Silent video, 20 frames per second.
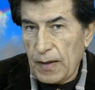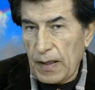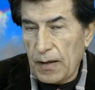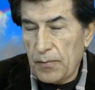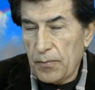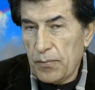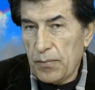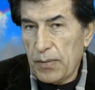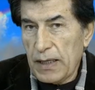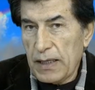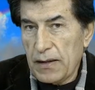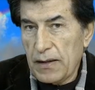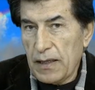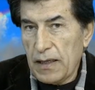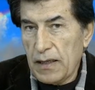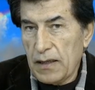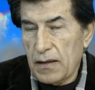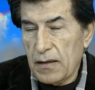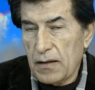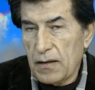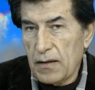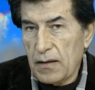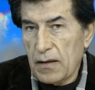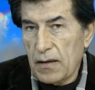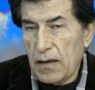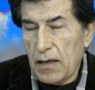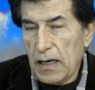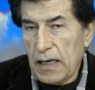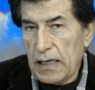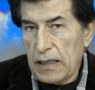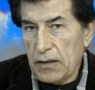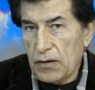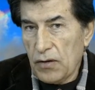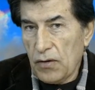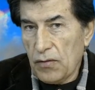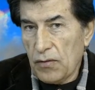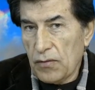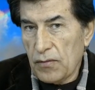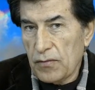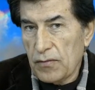But then I
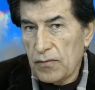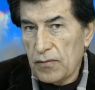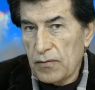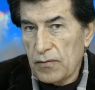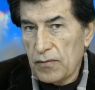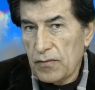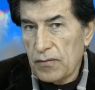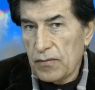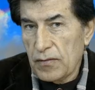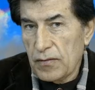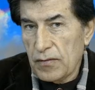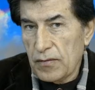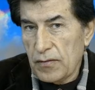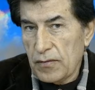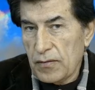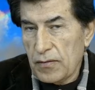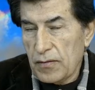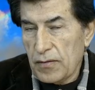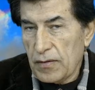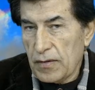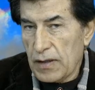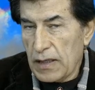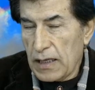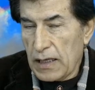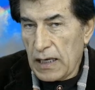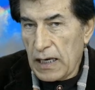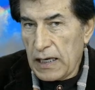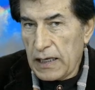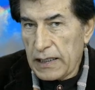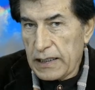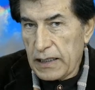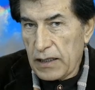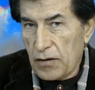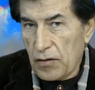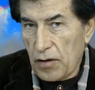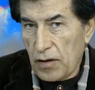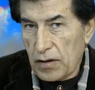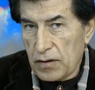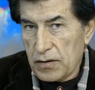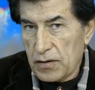know that I
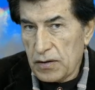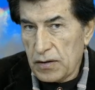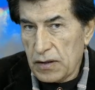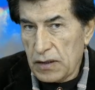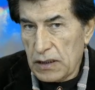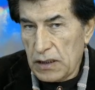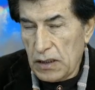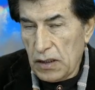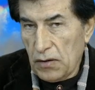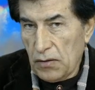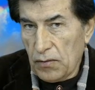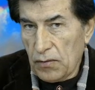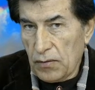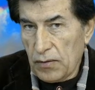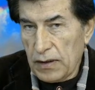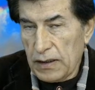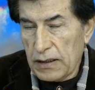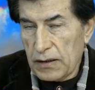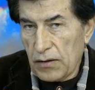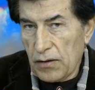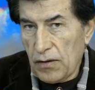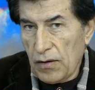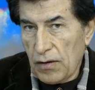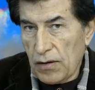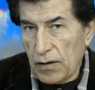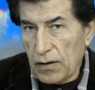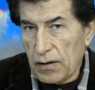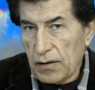cannot know it all.